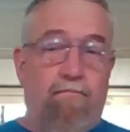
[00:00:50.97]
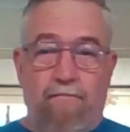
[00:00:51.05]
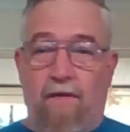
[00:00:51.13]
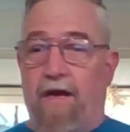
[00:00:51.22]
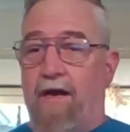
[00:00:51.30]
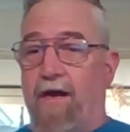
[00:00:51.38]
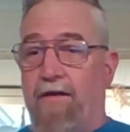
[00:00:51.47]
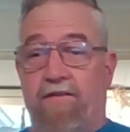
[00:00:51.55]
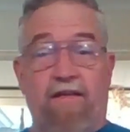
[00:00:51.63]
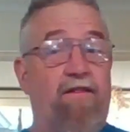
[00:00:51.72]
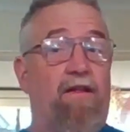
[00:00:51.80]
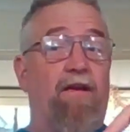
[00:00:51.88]

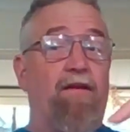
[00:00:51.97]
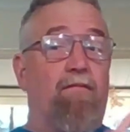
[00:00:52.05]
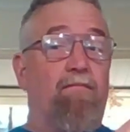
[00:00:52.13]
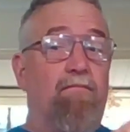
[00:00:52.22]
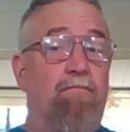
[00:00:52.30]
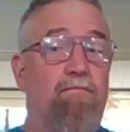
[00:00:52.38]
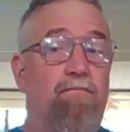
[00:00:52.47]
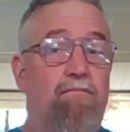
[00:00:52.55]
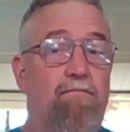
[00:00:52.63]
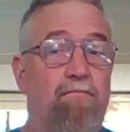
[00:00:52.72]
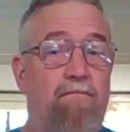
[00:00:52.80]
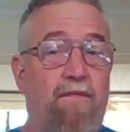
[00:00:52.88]
Check the link.
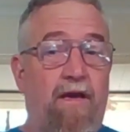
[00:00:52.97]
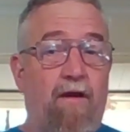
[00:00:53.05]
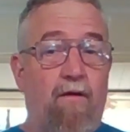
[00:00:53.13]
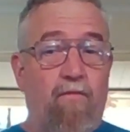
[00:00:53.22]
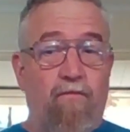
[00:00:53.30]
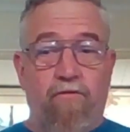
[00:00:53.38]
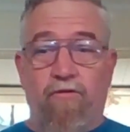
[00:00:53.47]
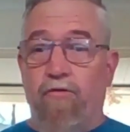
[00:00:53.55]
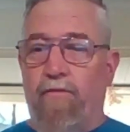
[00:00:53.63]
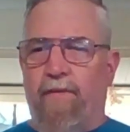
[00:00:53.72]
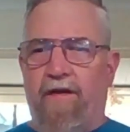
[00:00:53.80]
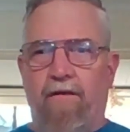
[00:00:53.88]
There
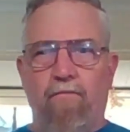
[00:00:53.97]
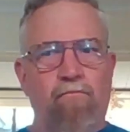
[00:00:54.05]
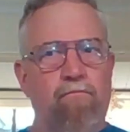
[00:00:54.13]
should be.